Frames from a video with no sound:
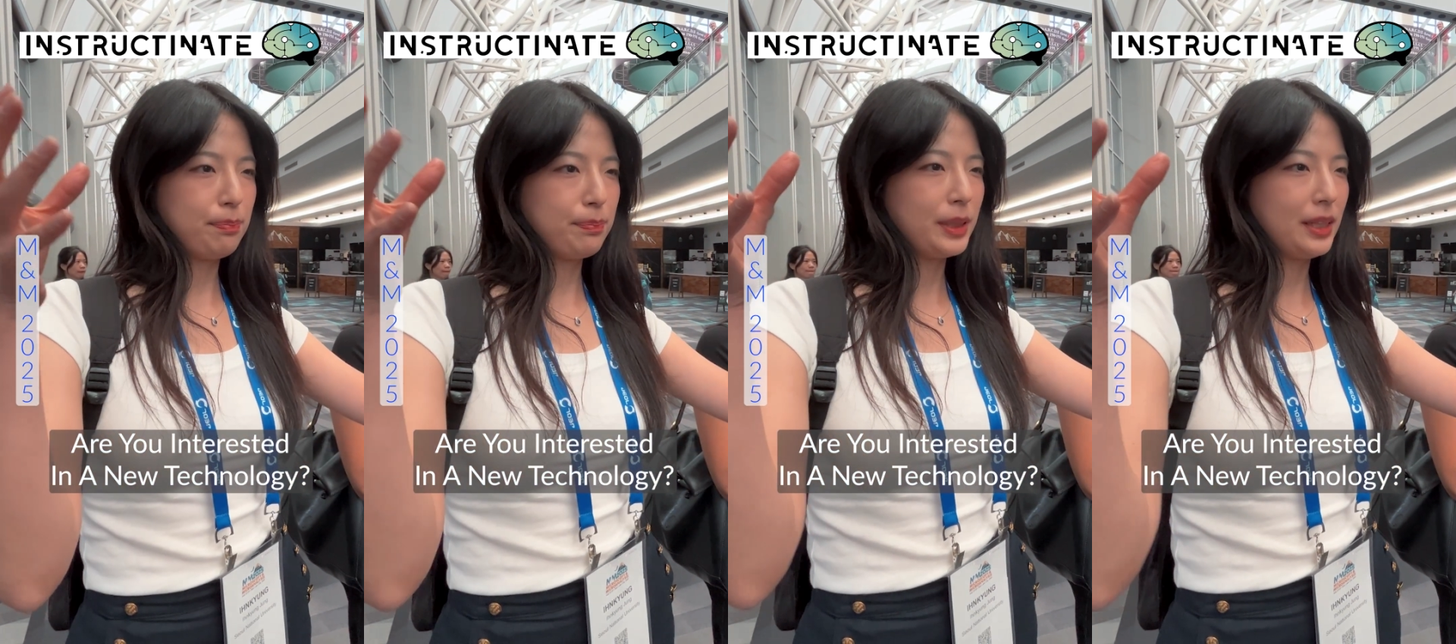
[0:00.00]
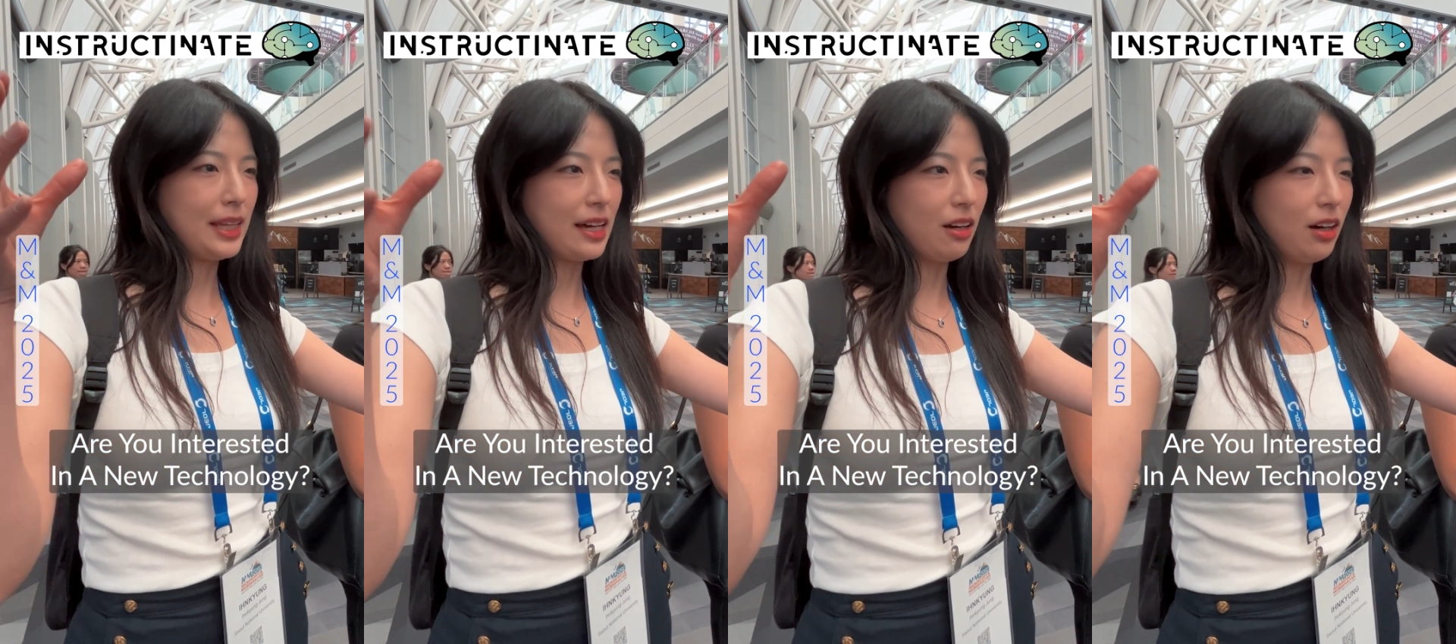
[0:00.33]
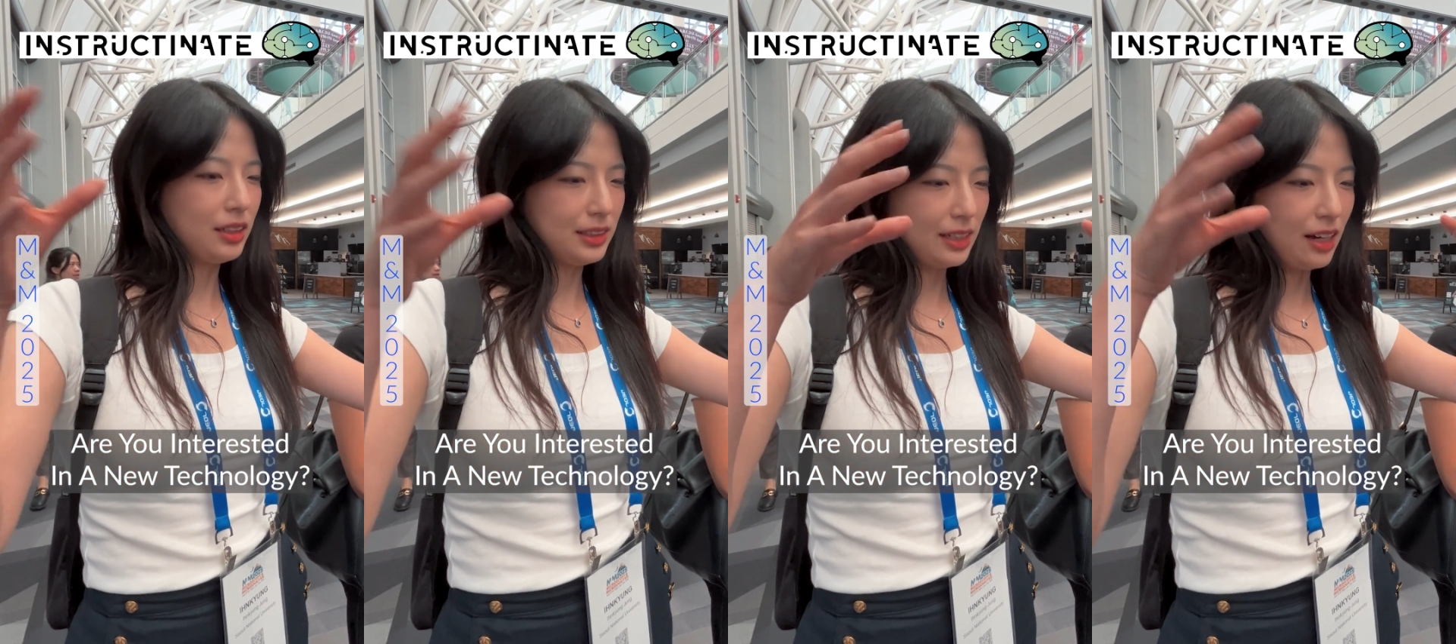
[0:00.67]
put that
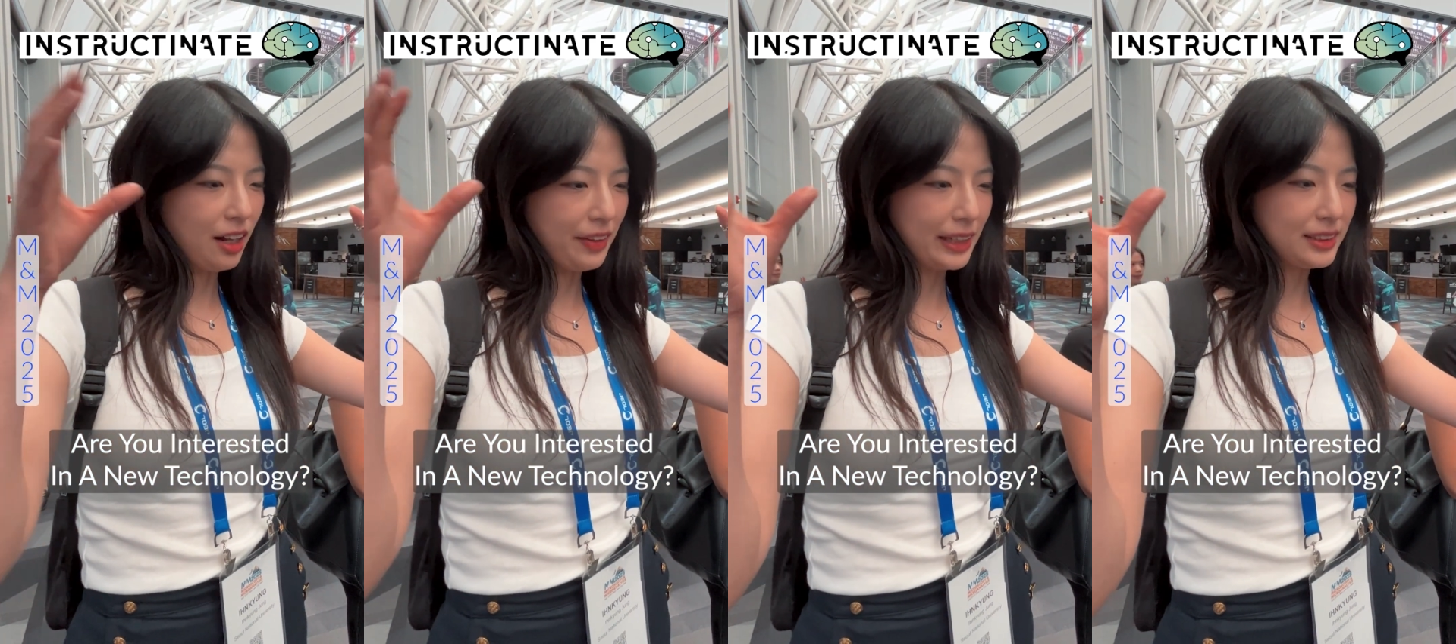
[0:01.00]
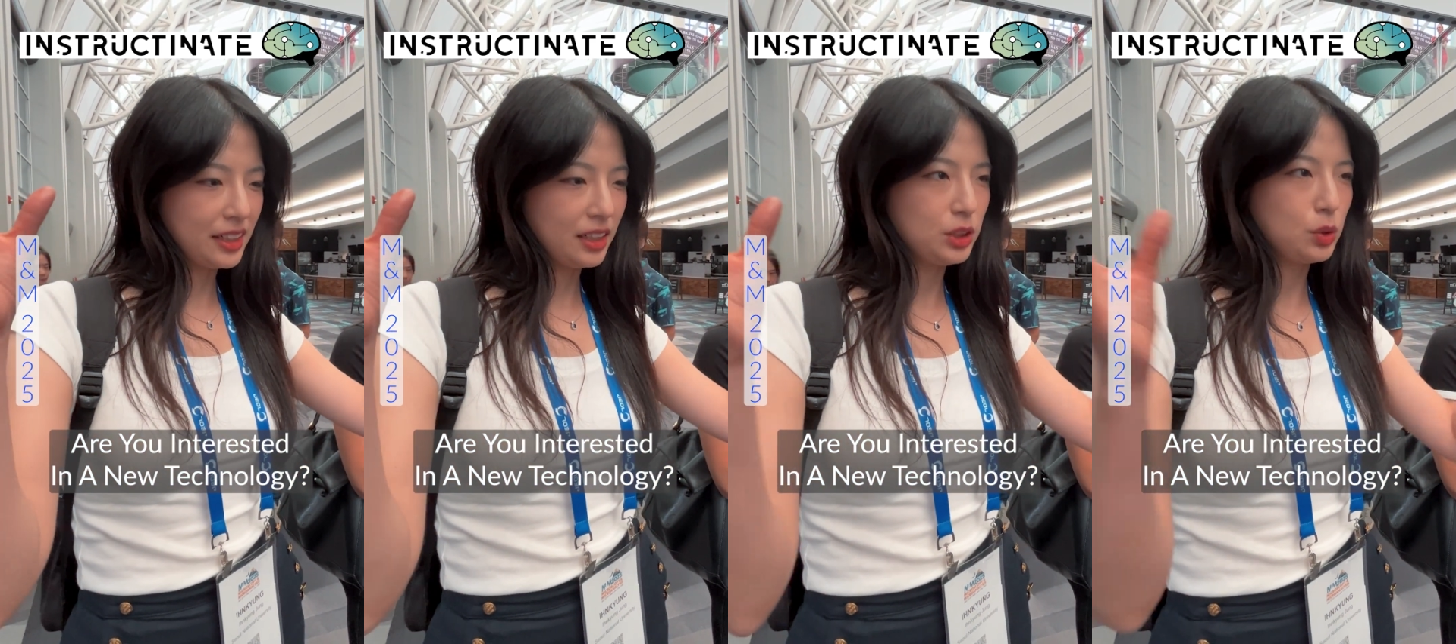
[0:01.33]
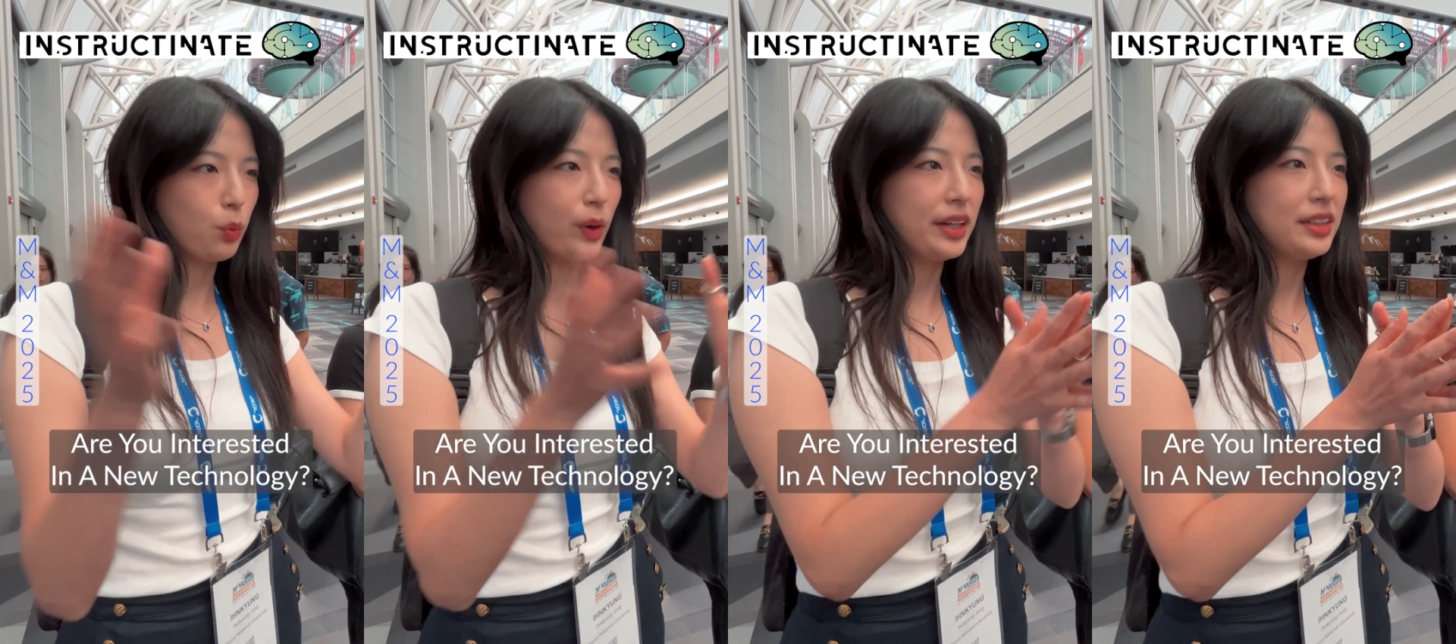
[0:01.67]
all all that data into
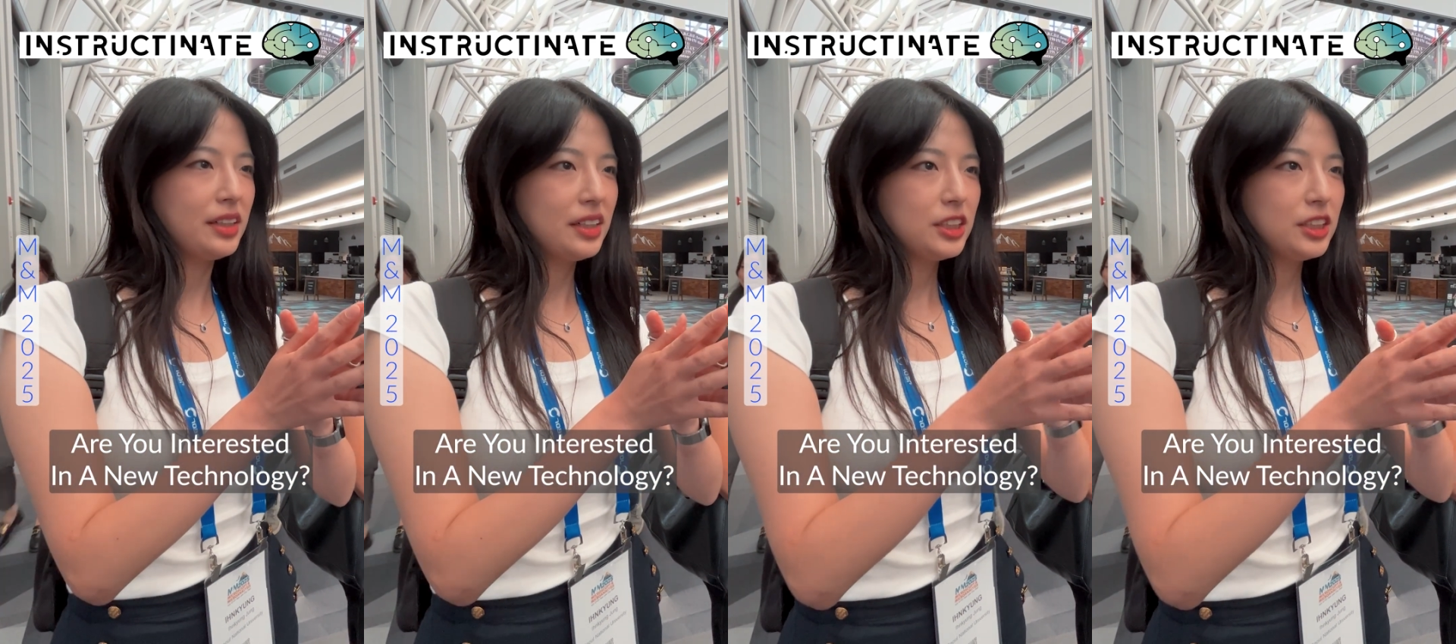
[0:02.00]
one